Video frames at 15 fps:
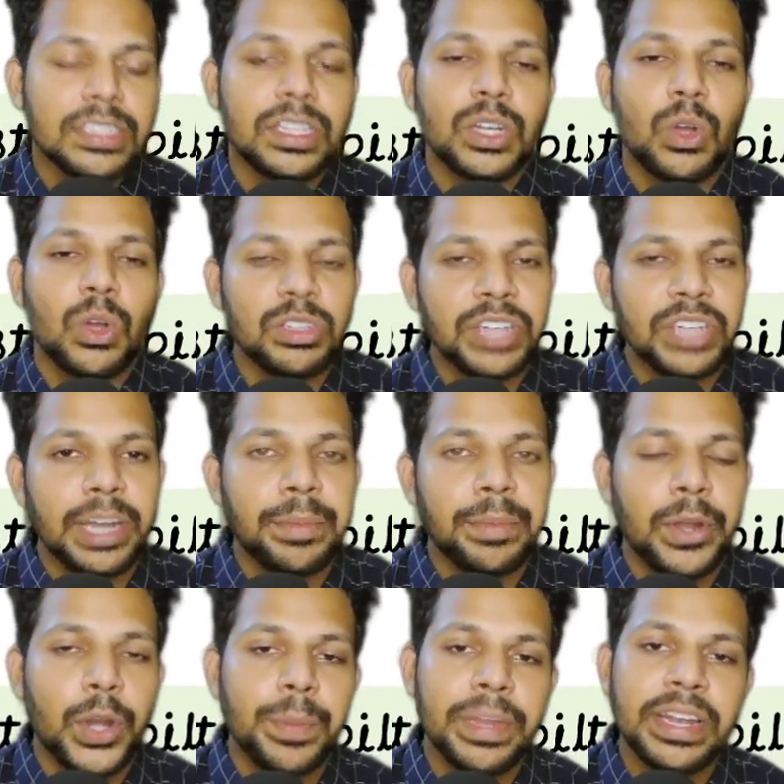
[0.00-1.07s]
The conjugated
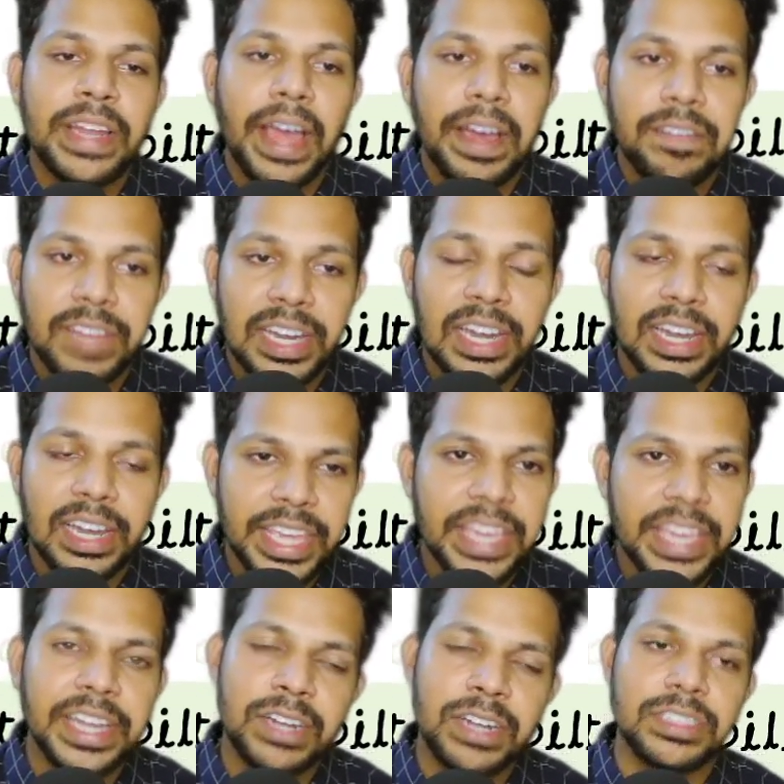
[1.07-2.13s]
bilirubin will
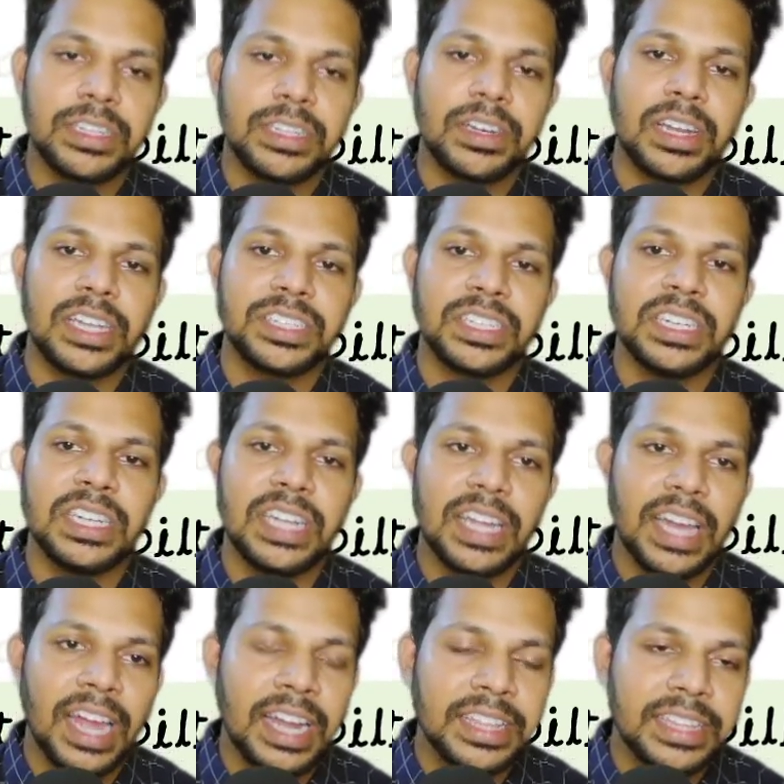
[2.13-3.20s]
leak into the
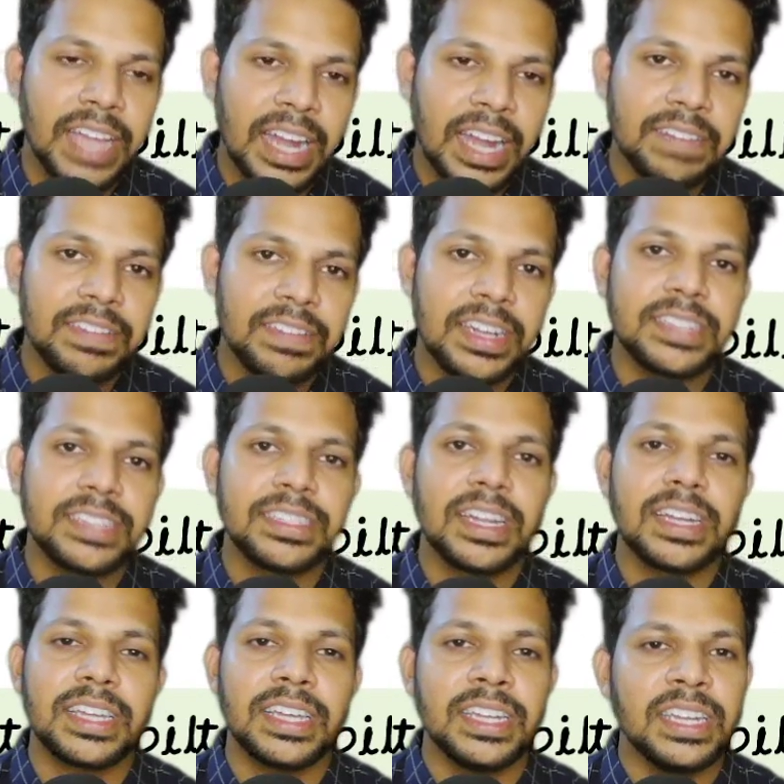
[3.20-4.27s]
circulation and that will
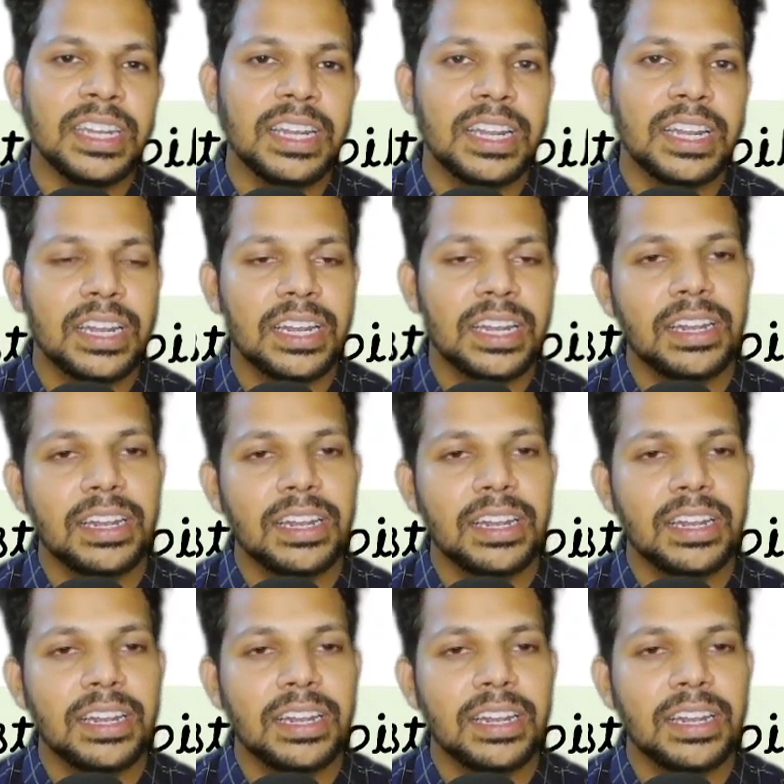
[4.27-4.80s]
result in